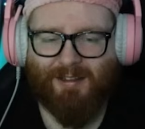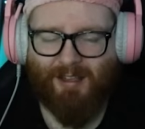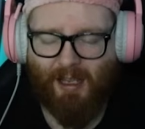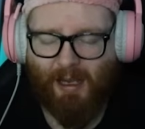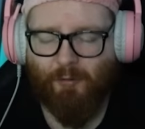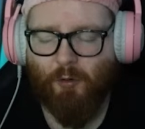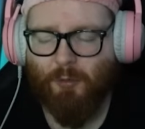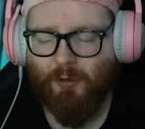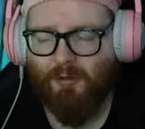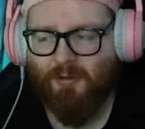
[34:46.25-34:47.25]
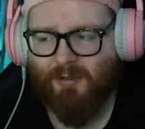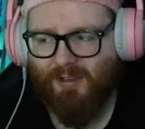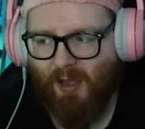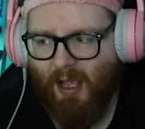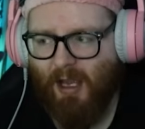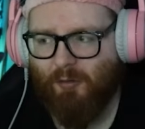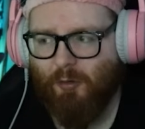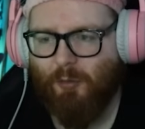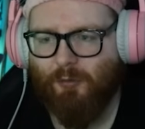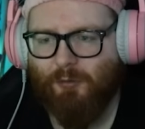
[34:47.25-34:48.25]
terrible,
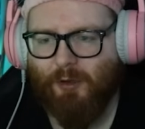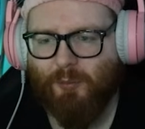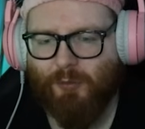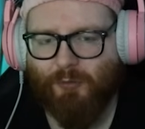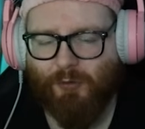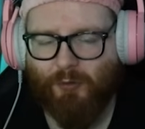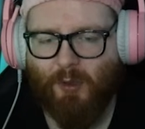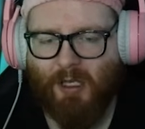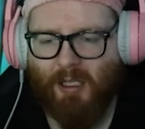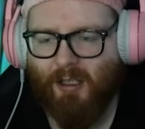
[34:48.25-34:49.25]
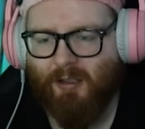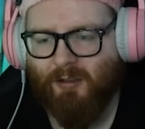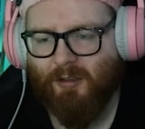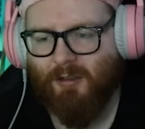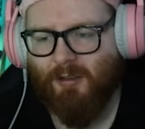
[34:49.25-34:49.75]
terrible films for 20 years.